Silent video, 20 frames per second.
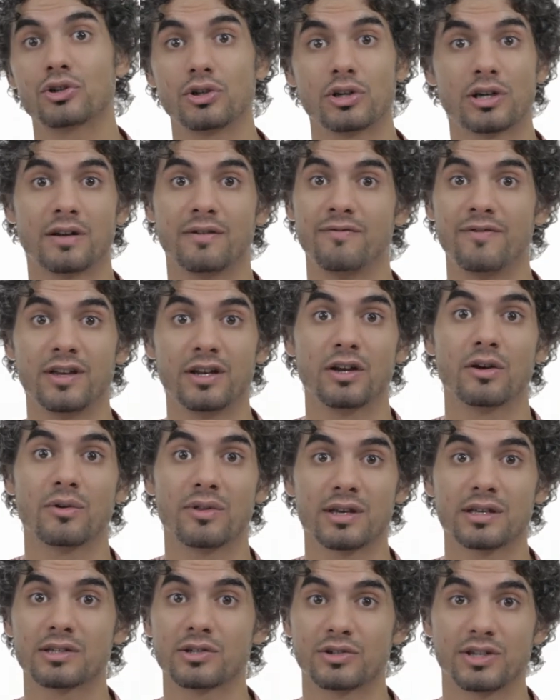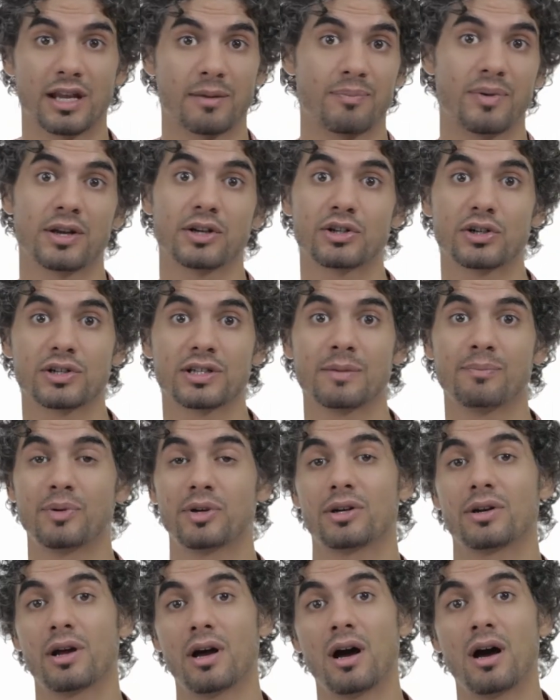You can video this or take pictures and put
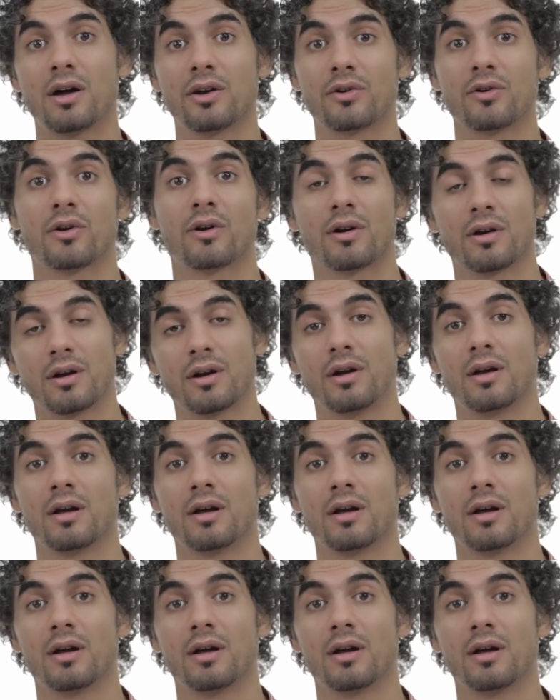it on your